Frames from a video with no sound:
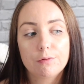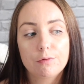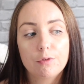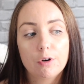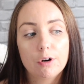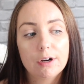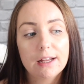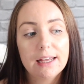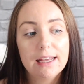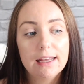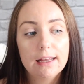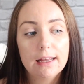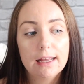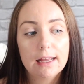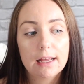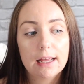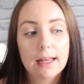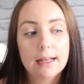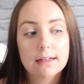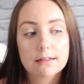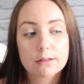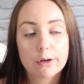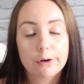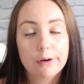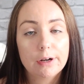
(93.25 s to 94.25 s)
Ronnie
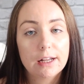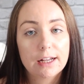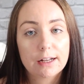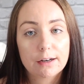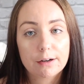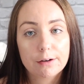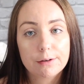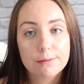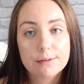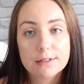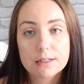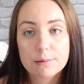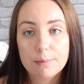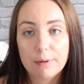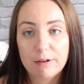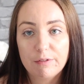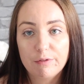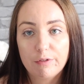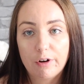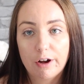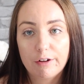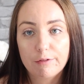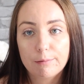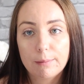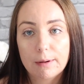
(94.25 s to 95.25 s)
is only going to be
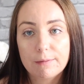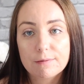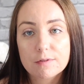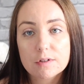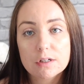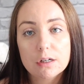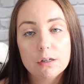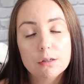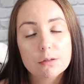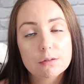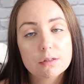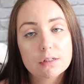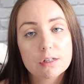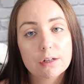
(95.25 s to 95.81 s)
5 months old,